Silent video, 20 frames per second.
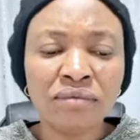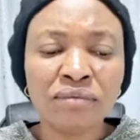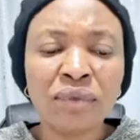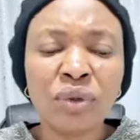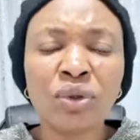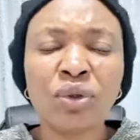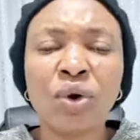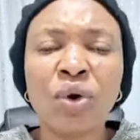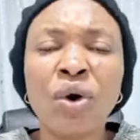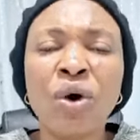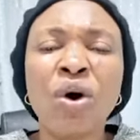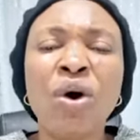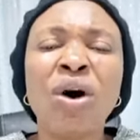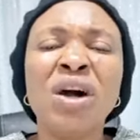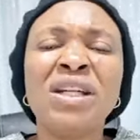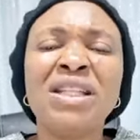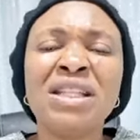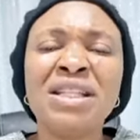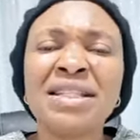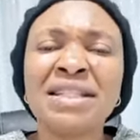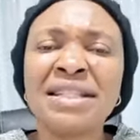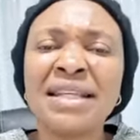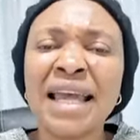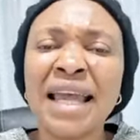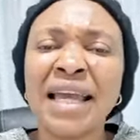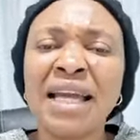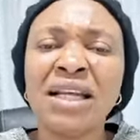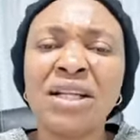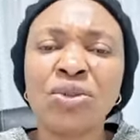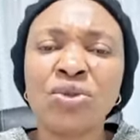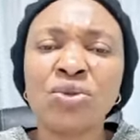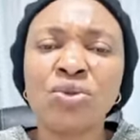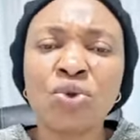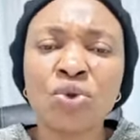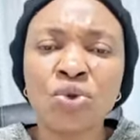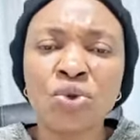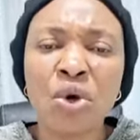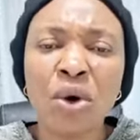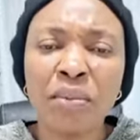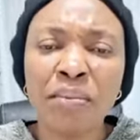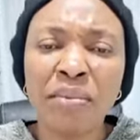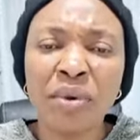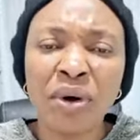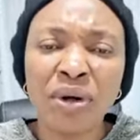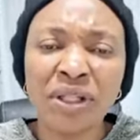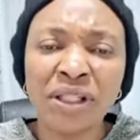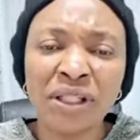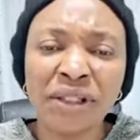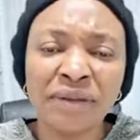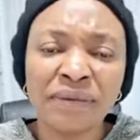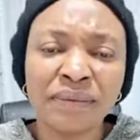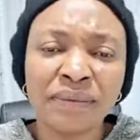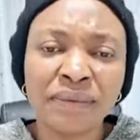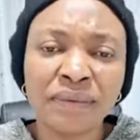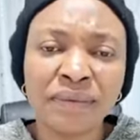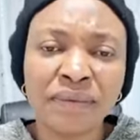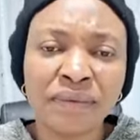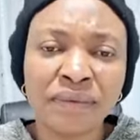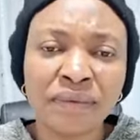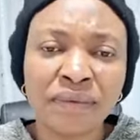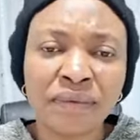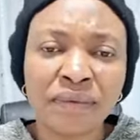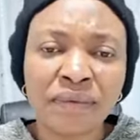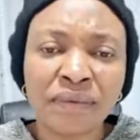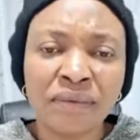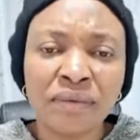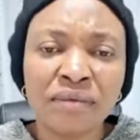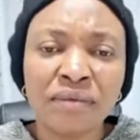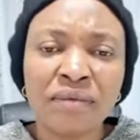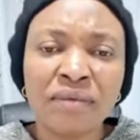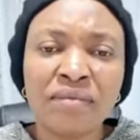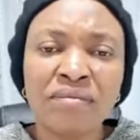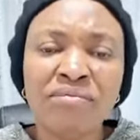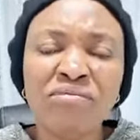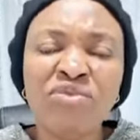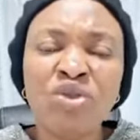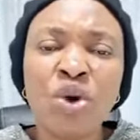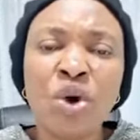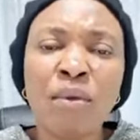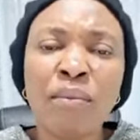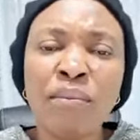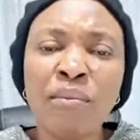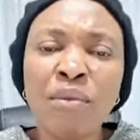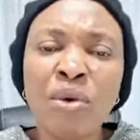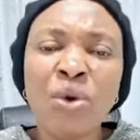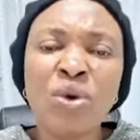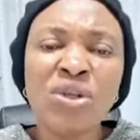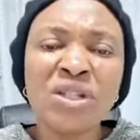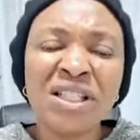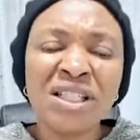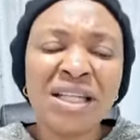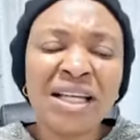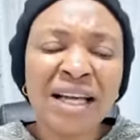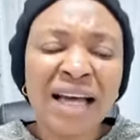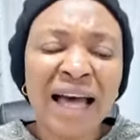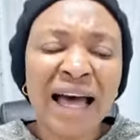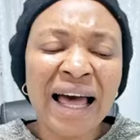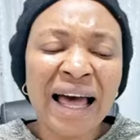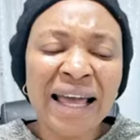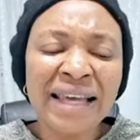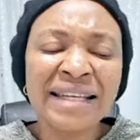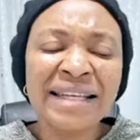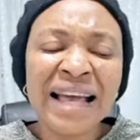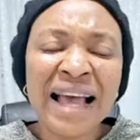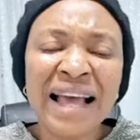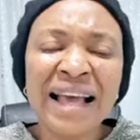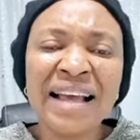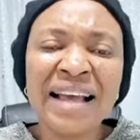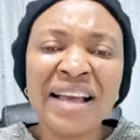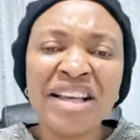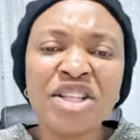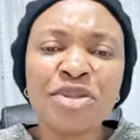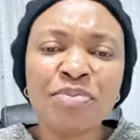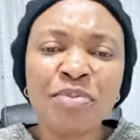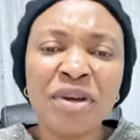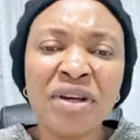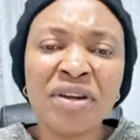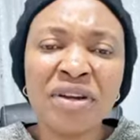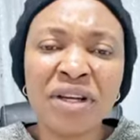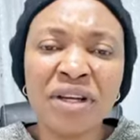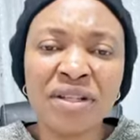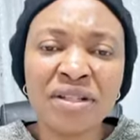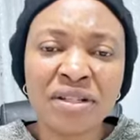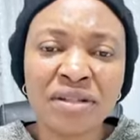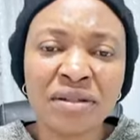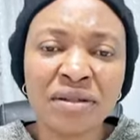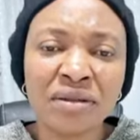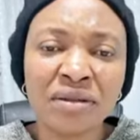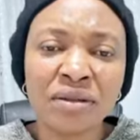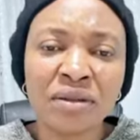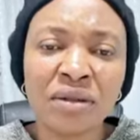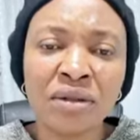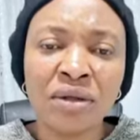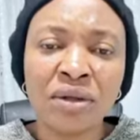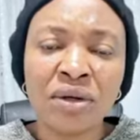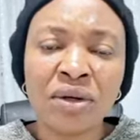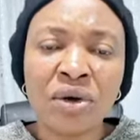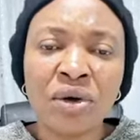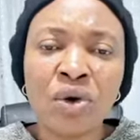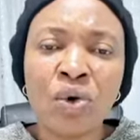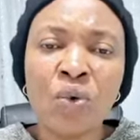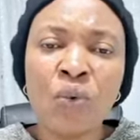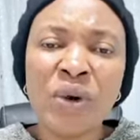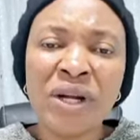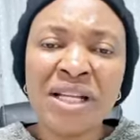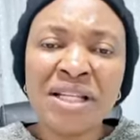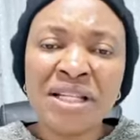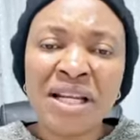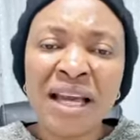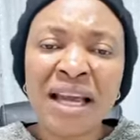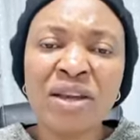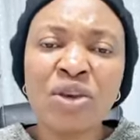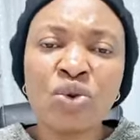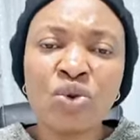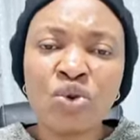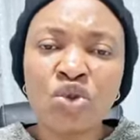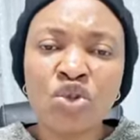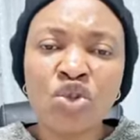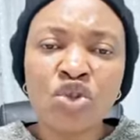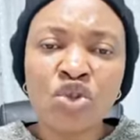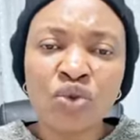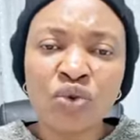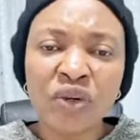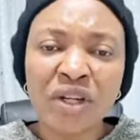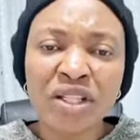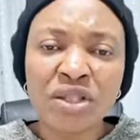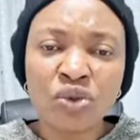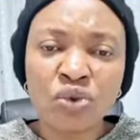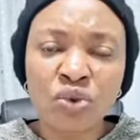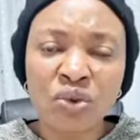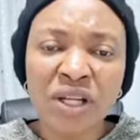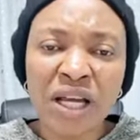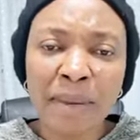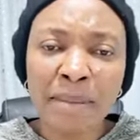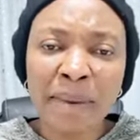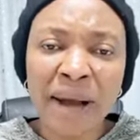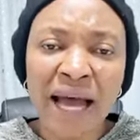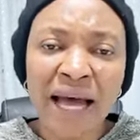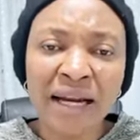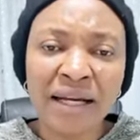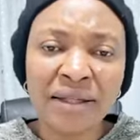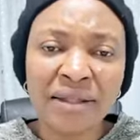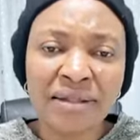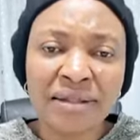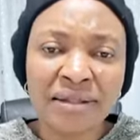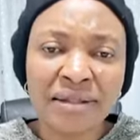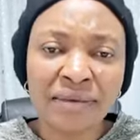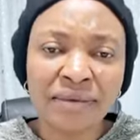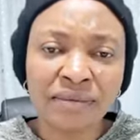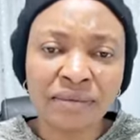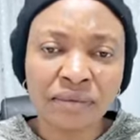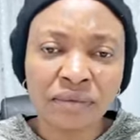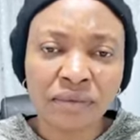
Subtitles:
But God is saying to somebody, your Mordecai experience will take you straight to the palace.